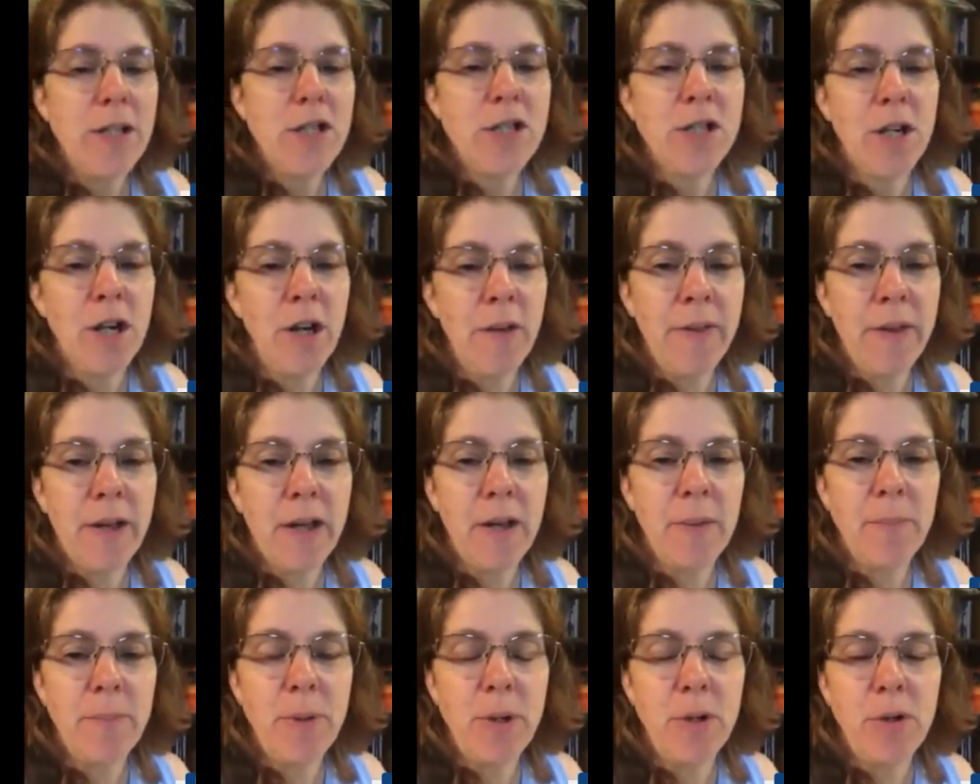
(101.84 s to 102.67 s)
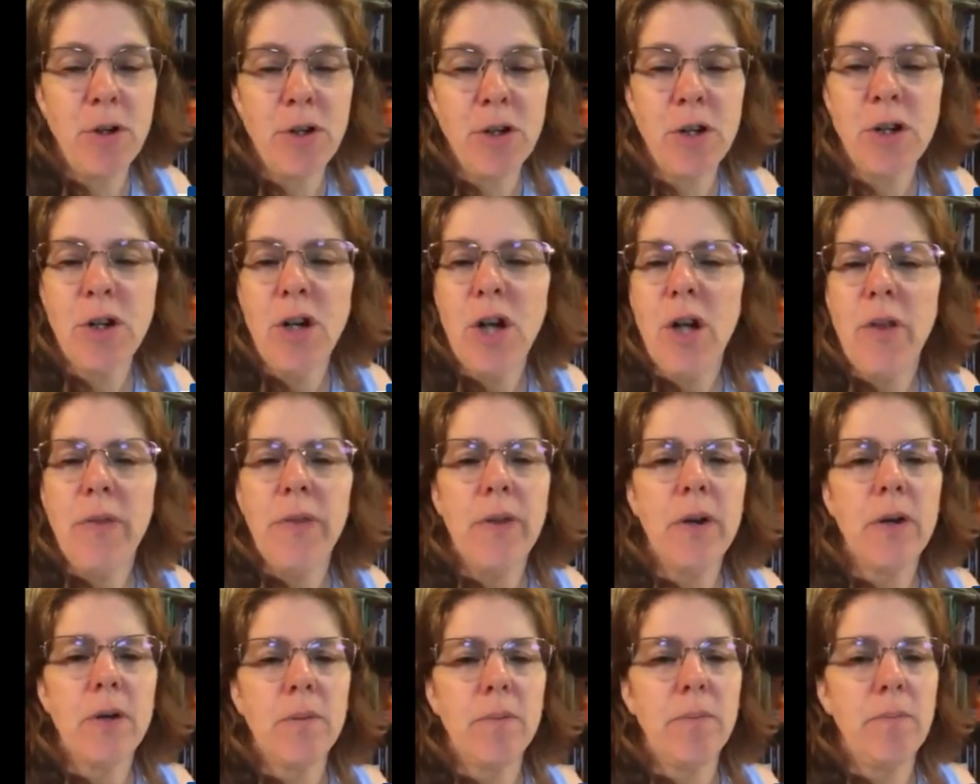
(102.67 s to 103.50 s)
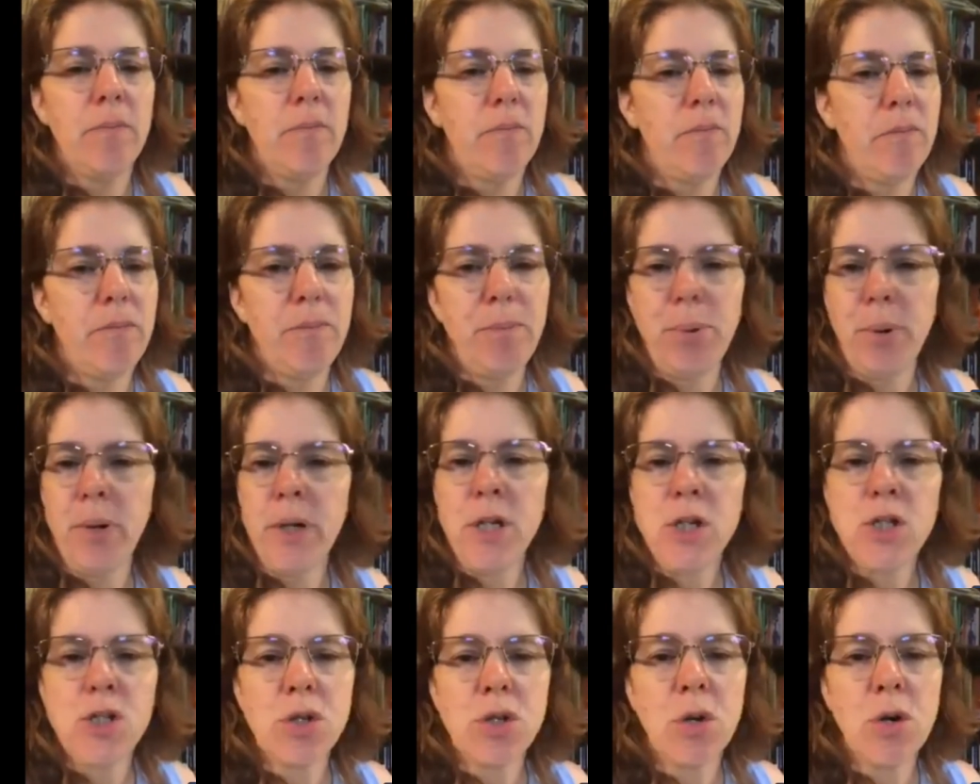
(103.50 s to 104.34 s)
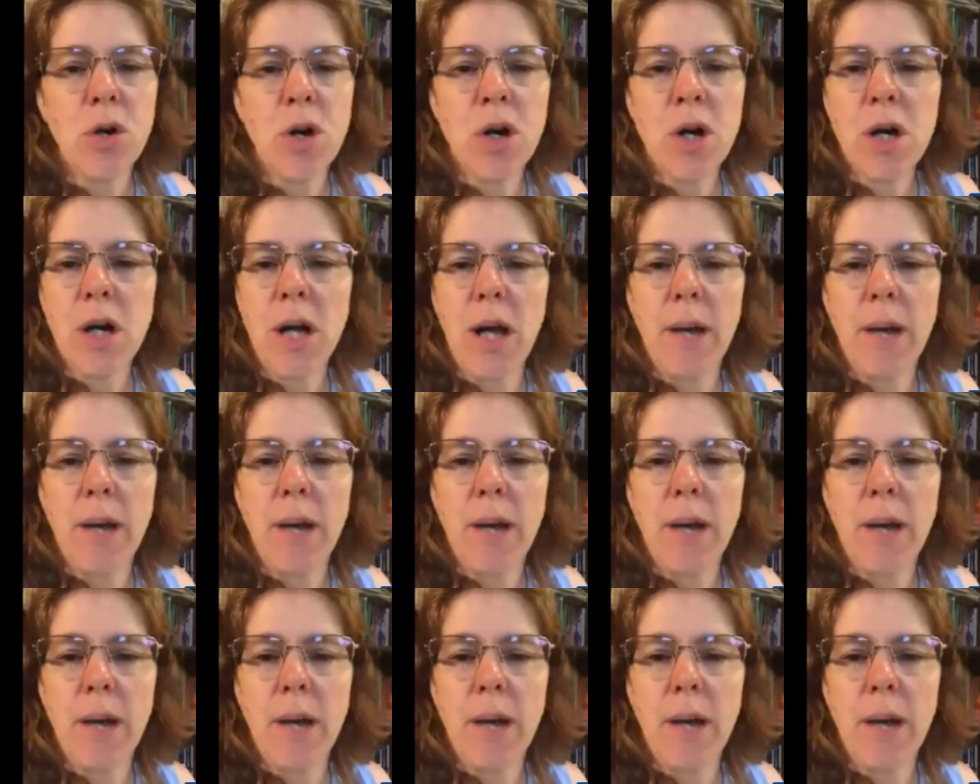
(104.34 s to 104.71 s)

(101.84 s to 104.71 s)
it on the computer. They're pretty short.